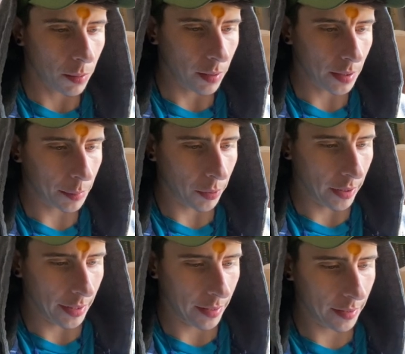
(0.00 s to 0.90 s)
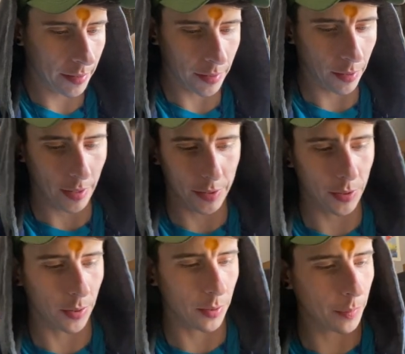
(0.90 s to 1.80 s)
That's pretty. Okay,
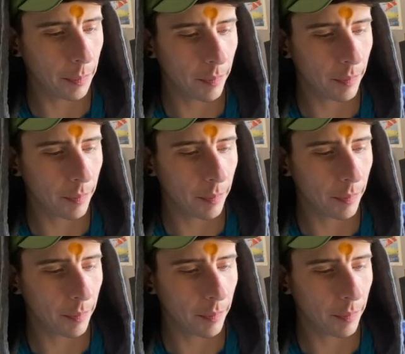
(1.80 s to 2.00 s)
so